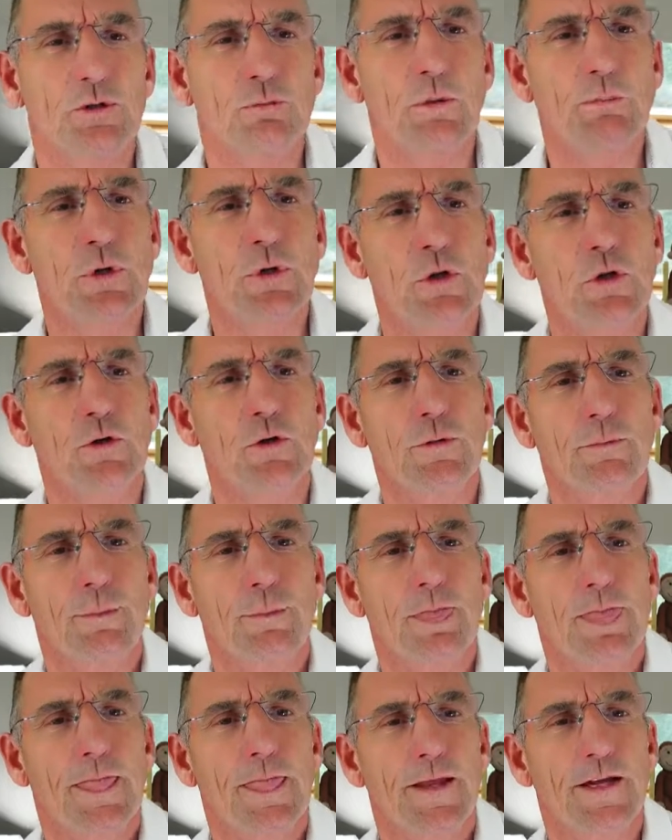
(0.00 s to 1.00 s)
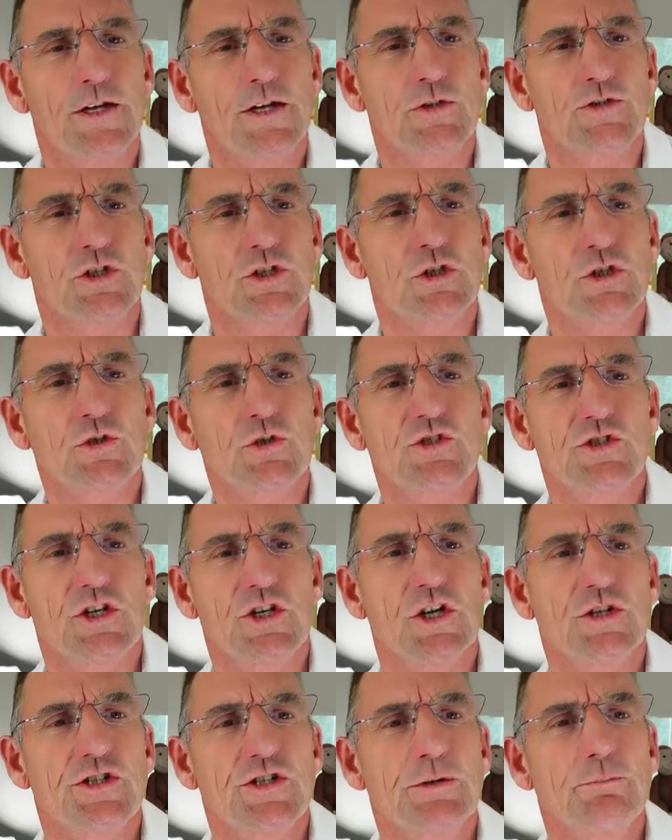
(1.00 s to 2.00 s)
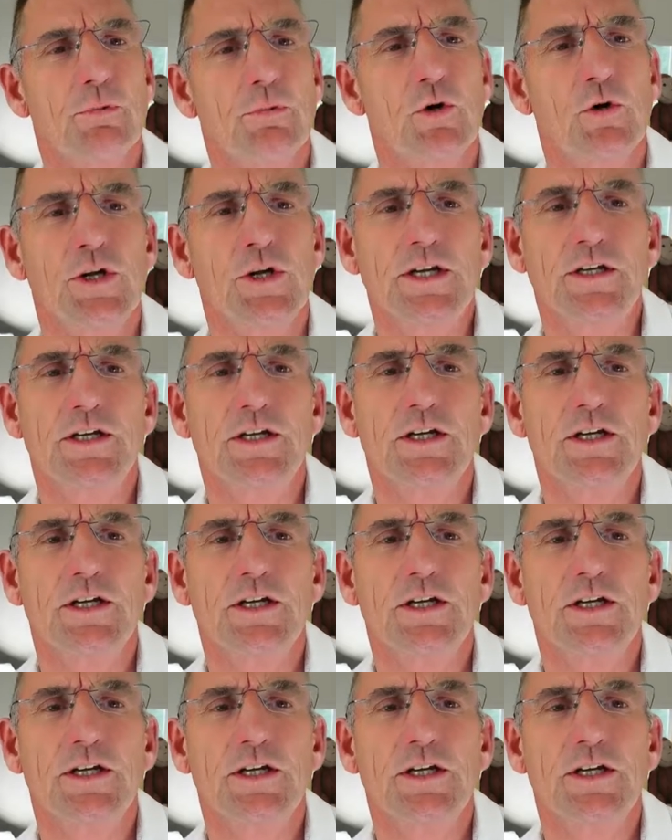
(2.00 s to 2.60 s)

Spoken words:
rapport. It's a good starting point